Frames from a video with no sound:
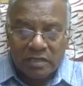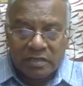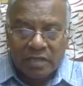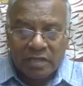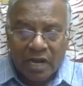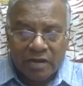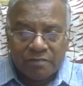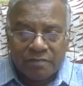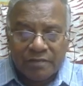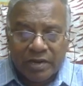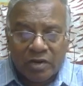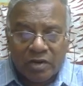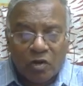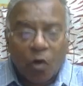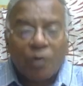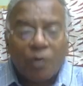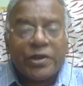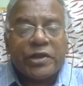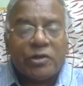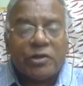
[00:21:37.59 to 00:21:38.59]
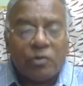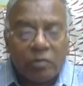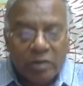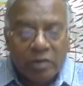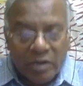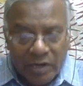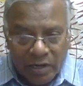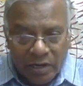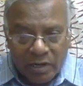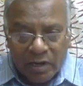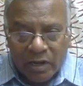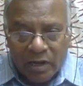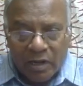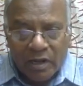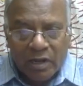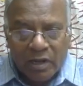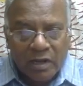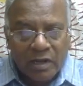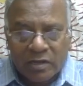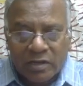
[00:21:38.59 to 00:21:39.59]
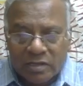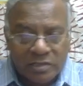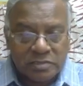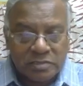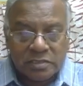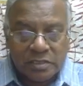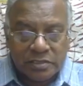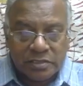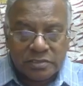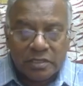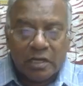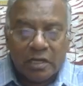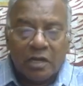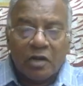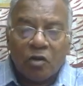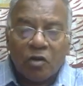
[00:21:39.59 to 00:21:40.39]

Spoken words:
That way, longitudinal research.